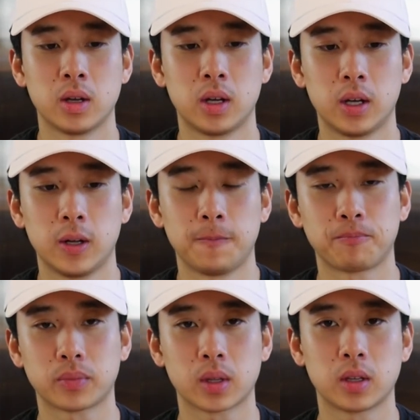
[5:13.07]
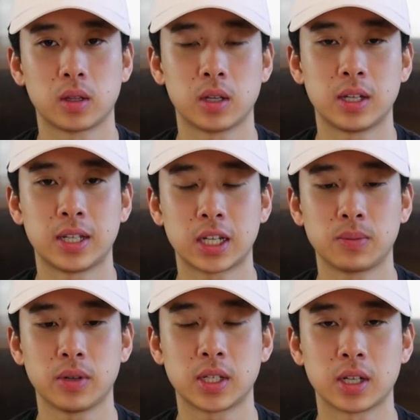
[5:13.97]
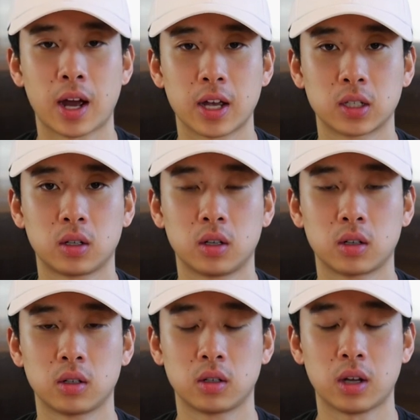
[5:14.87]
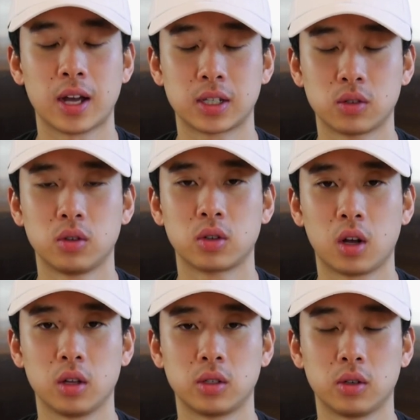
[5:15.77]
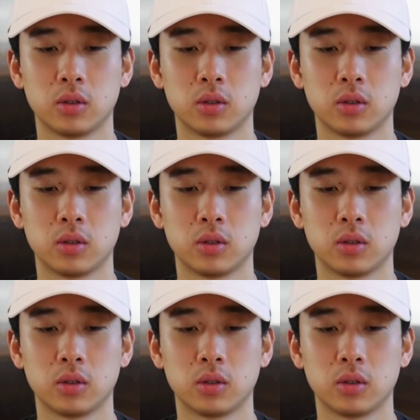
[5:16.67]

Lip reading: uh, it takes place in a high school called